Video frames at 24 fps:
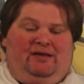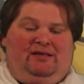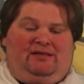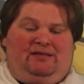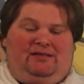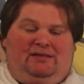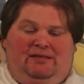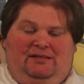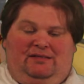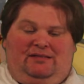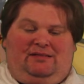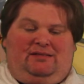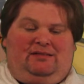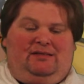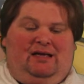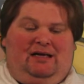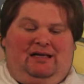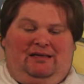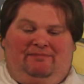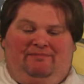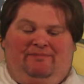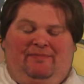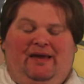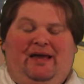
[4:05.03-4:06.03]
it's it's
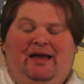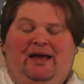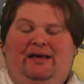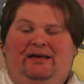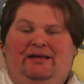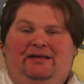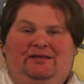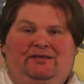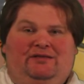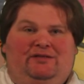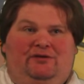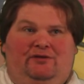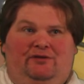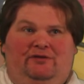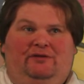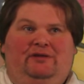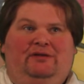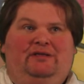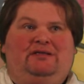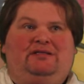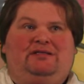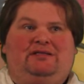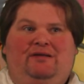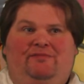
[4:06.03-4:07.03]
not bad. It's
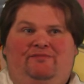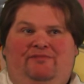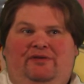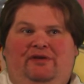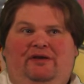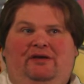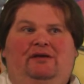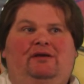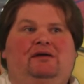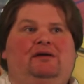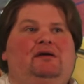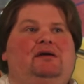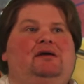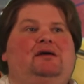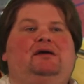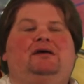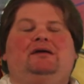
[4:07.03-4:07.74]
certainly something.